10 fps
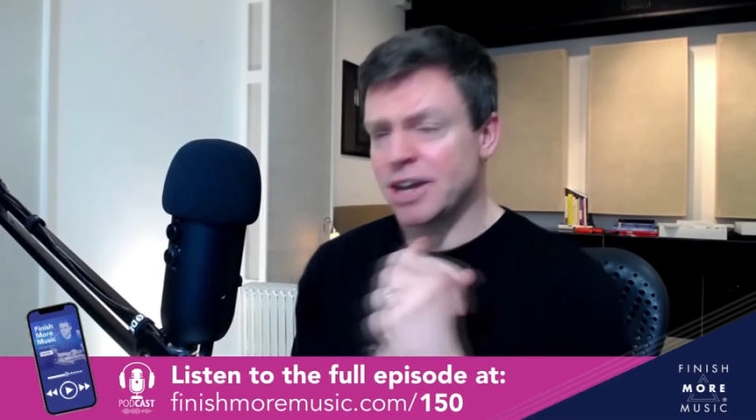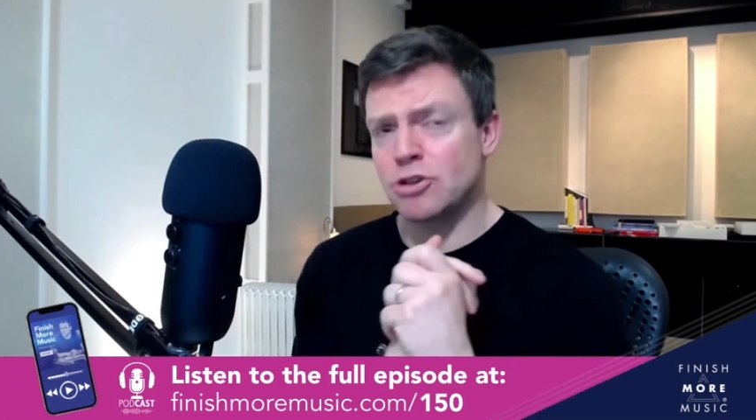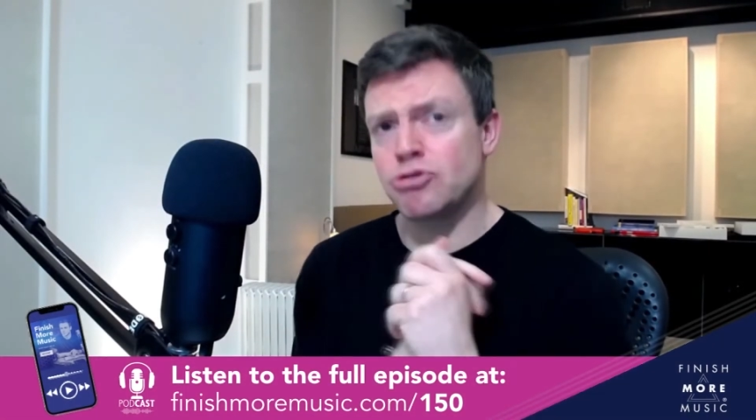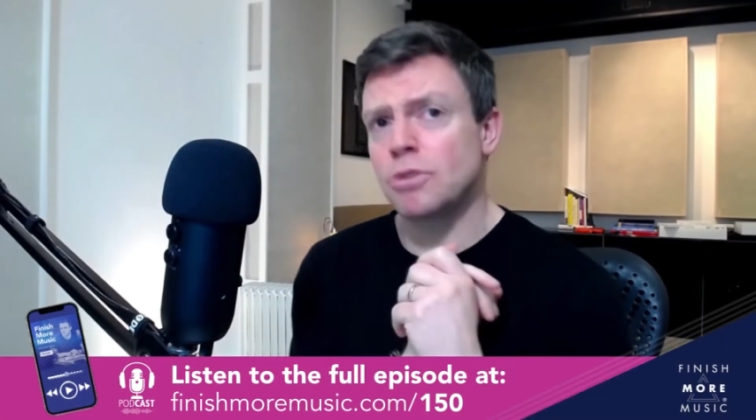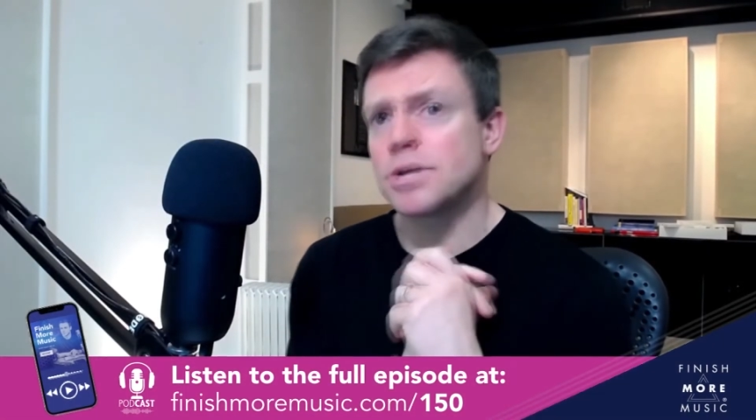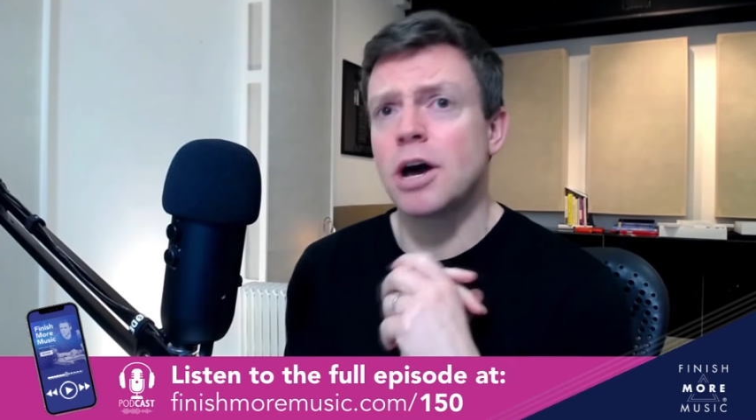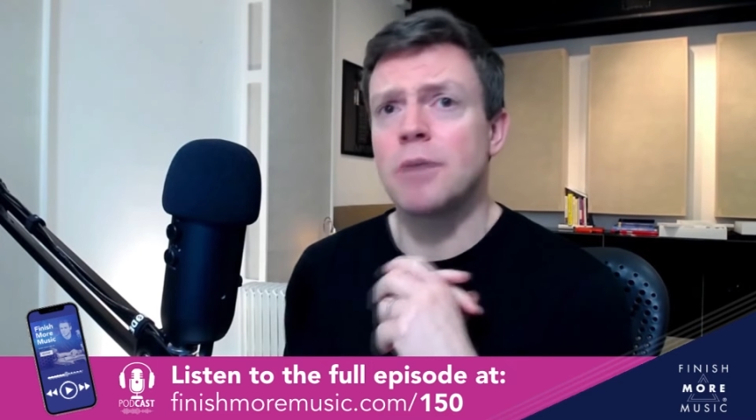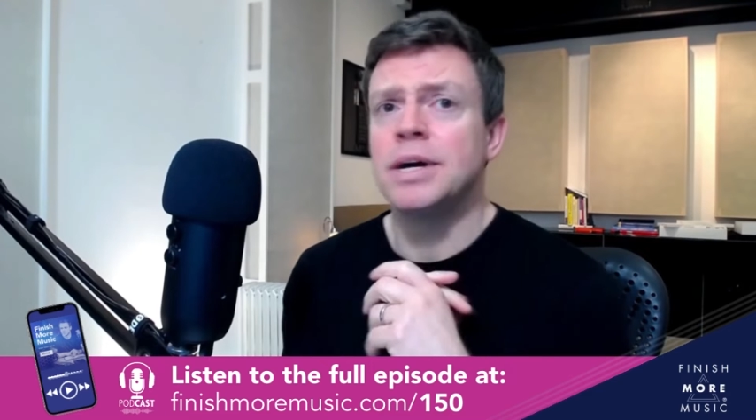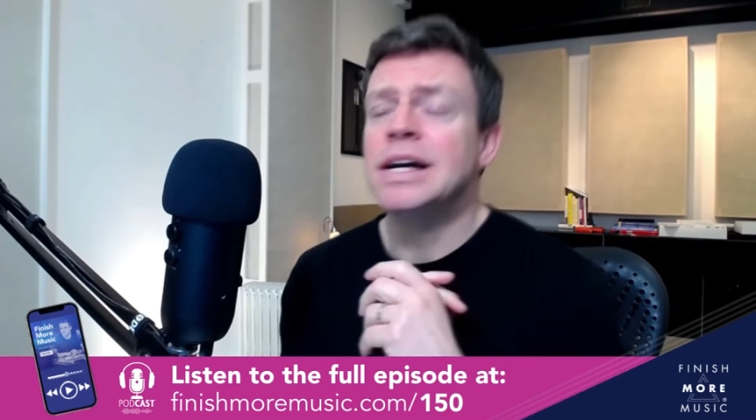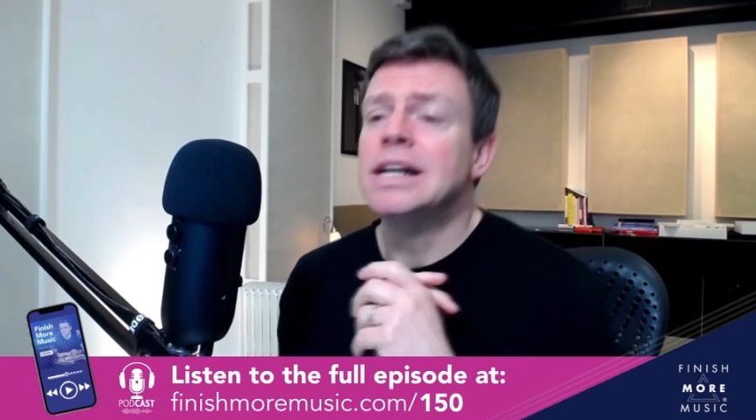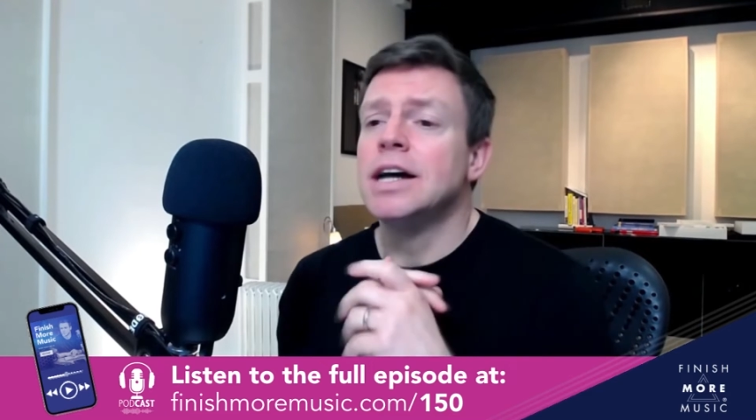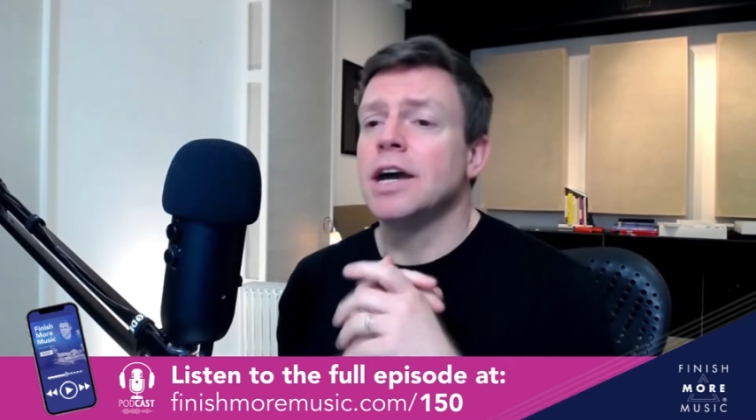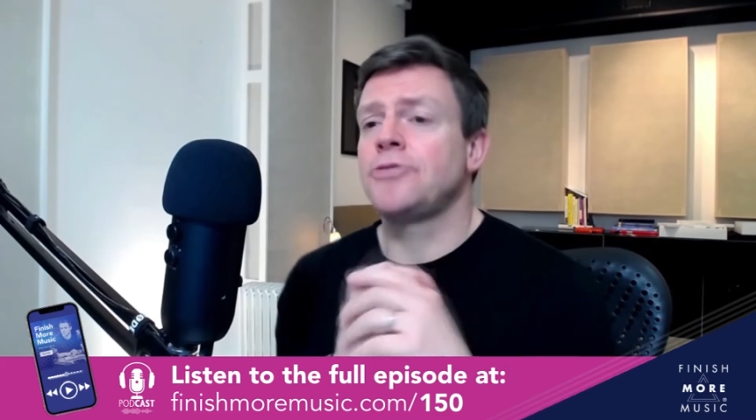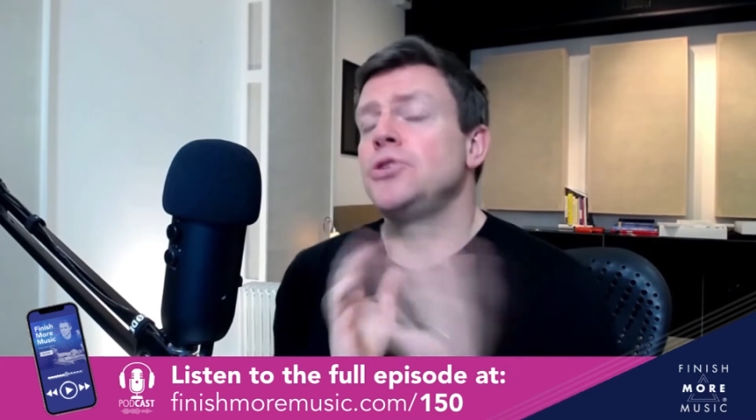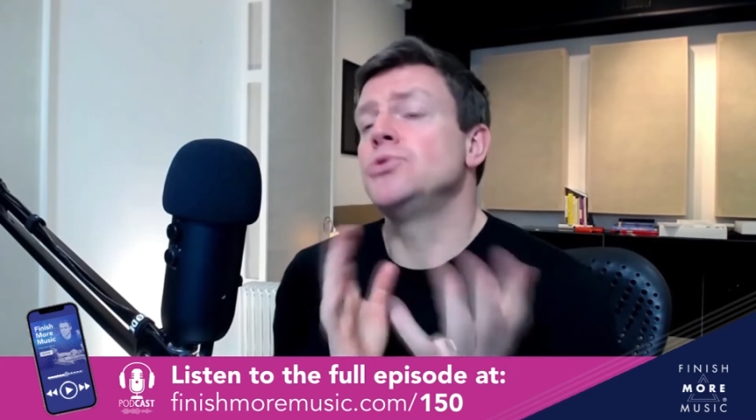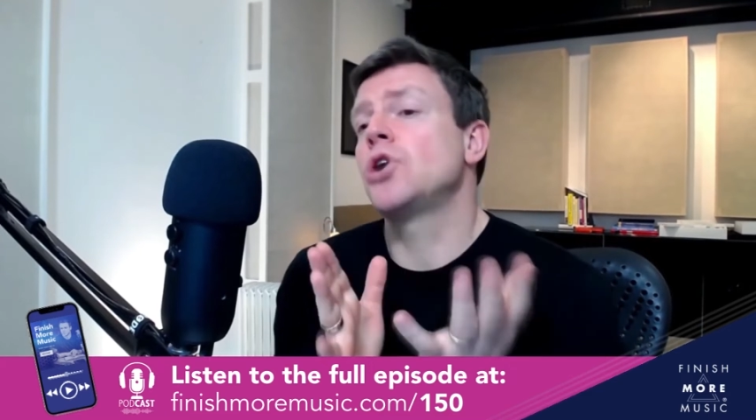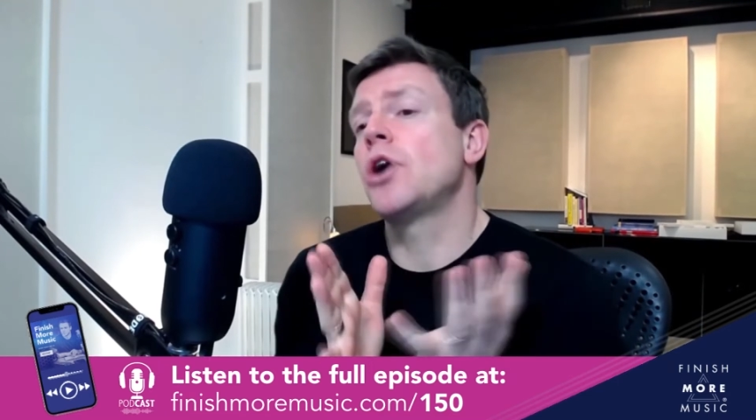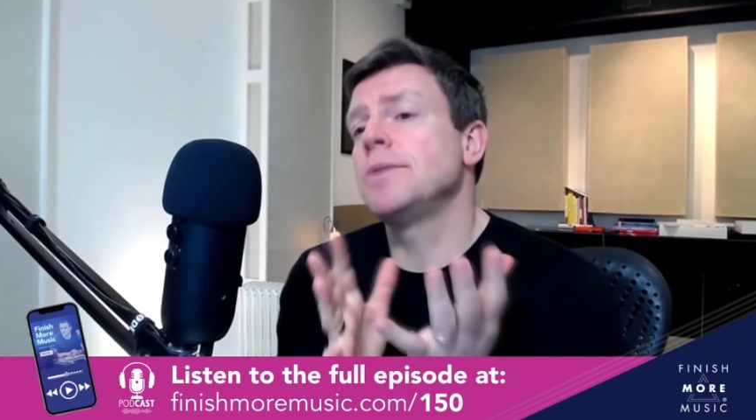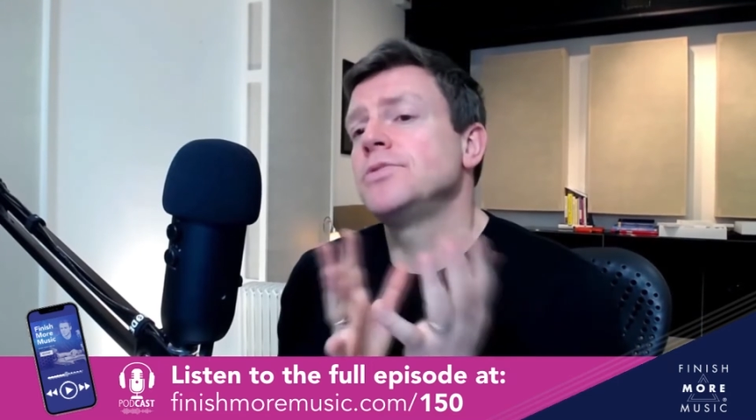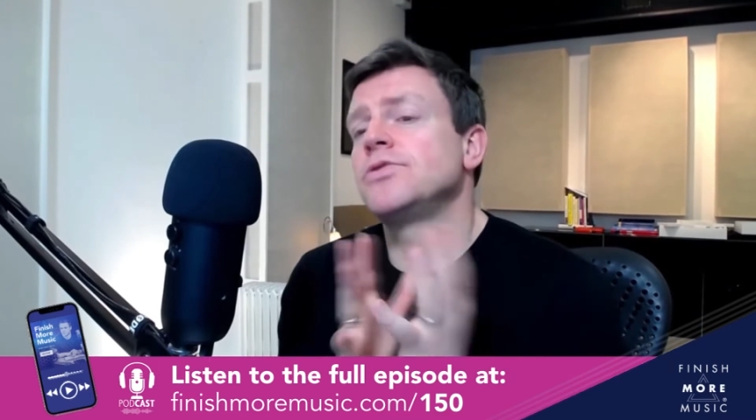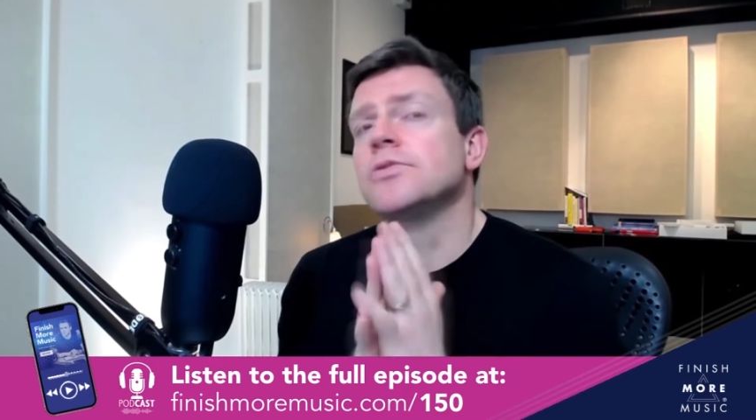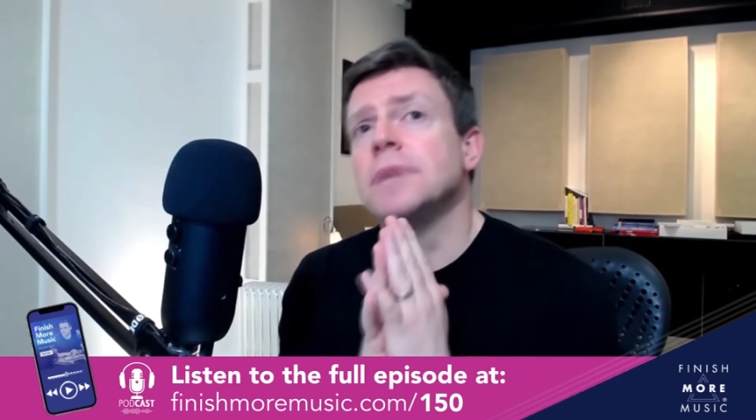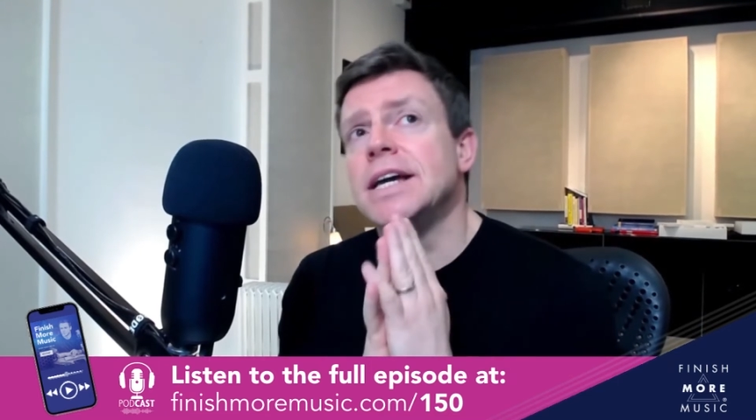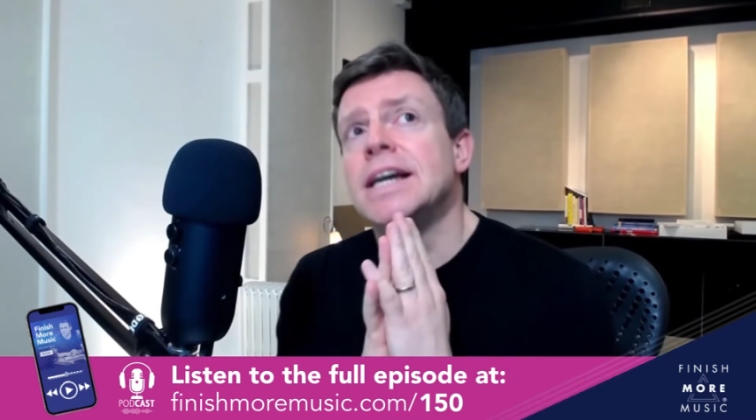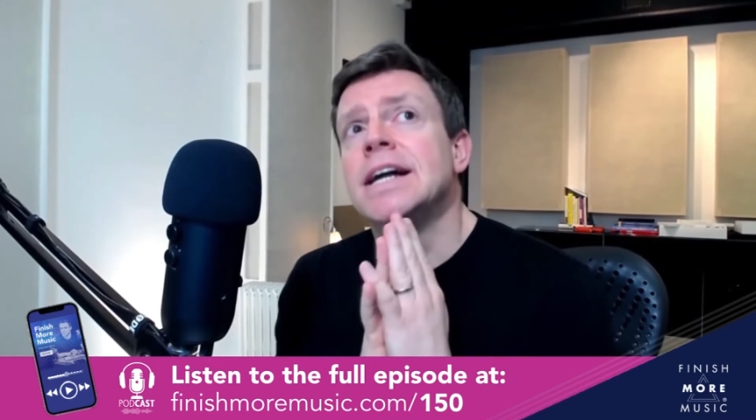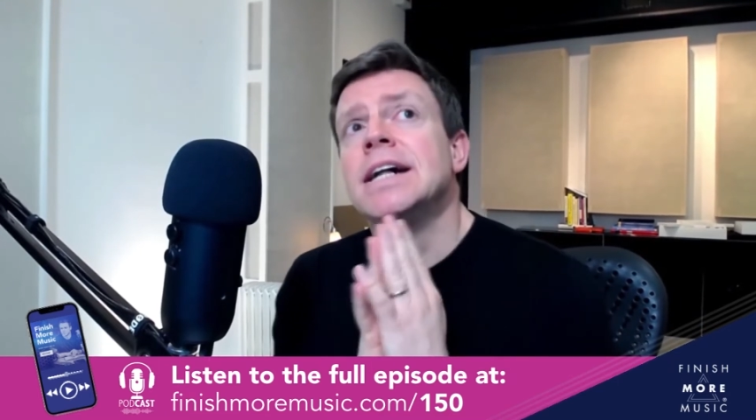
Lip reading: cropped up a few times for me,